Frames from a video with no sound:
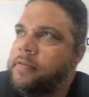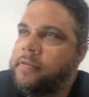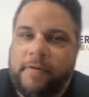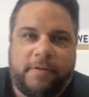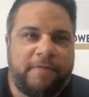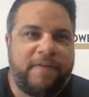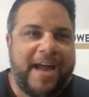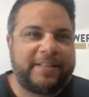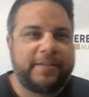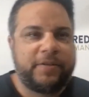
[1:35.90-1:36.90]
The
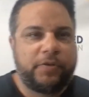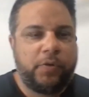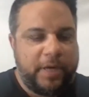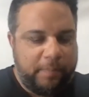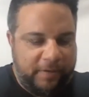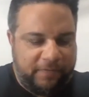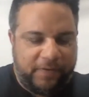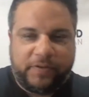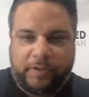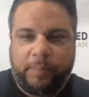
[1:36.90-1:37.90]
fact is you can be
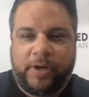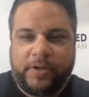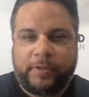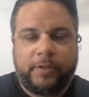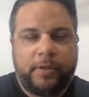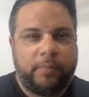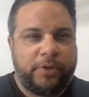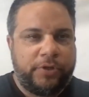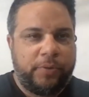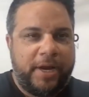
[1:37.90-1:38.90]
physically present,
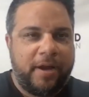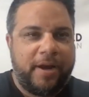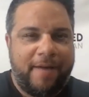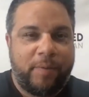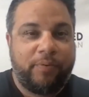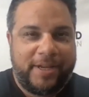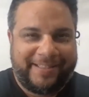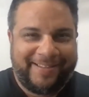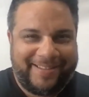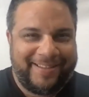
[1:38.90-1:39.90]
but you may not have a
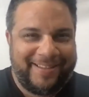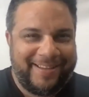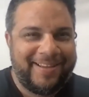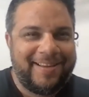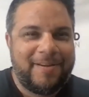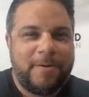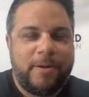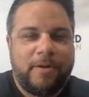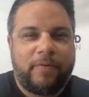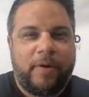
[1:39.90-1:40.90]
presence,
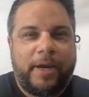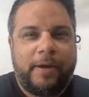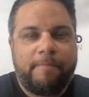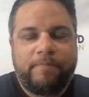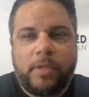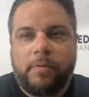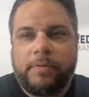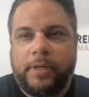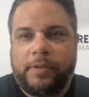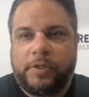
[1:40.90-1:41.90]
right?
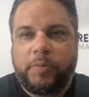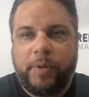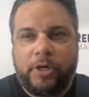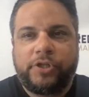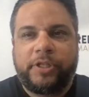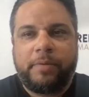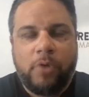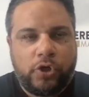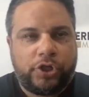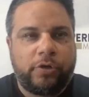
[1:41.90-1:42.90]
The spiritually,
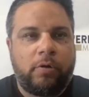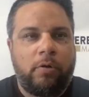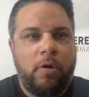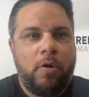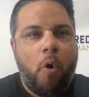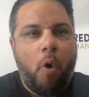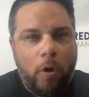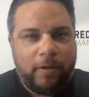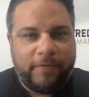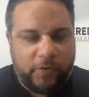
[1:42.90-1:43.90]
emotional,
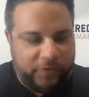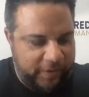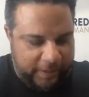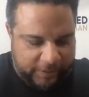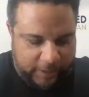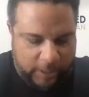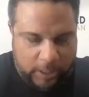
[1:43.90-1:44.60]
all of those things